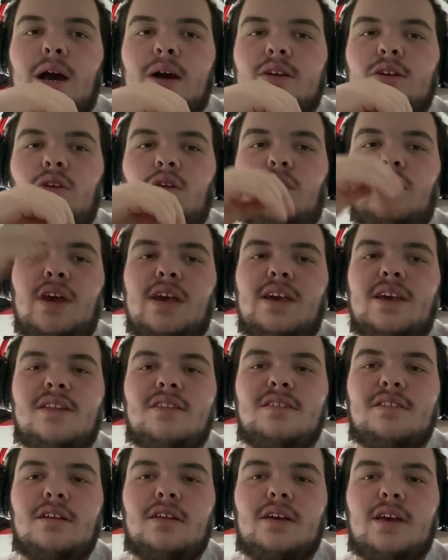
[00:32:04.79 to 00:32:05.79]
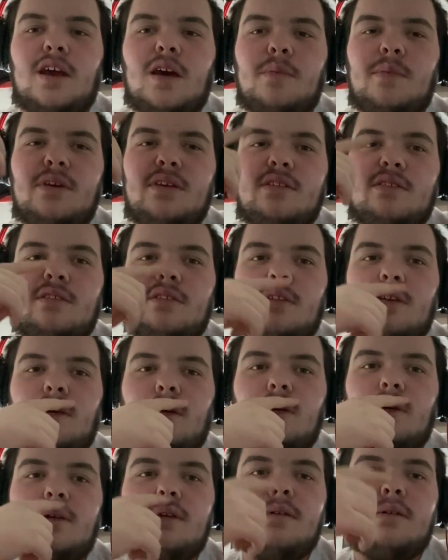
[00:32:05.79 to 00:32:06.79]
don't know if he can still hear me, that's the
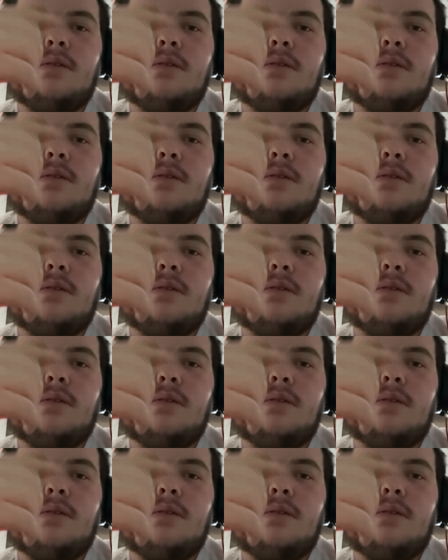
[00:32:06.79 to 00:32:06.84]
thing.